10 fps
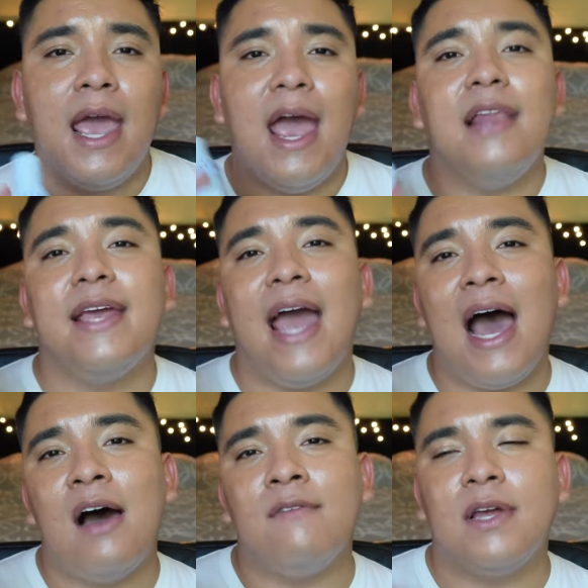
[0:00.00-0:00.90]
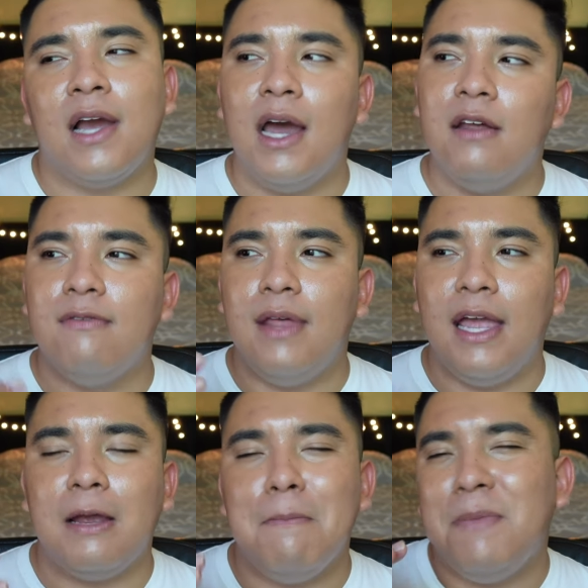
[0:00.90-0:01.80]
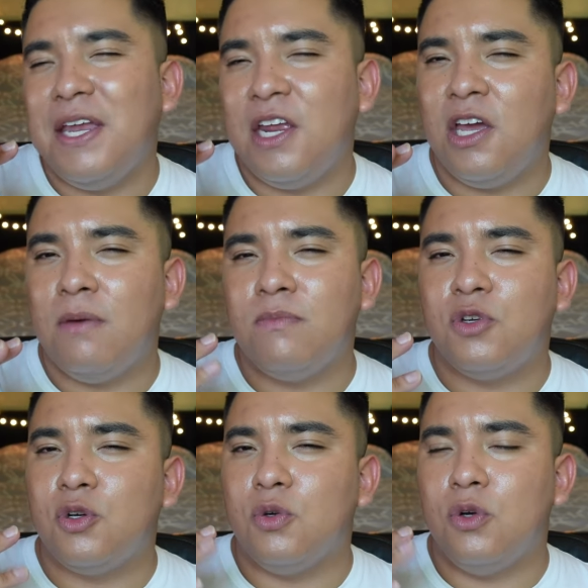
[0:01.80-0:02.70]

and they have a kind of like medium to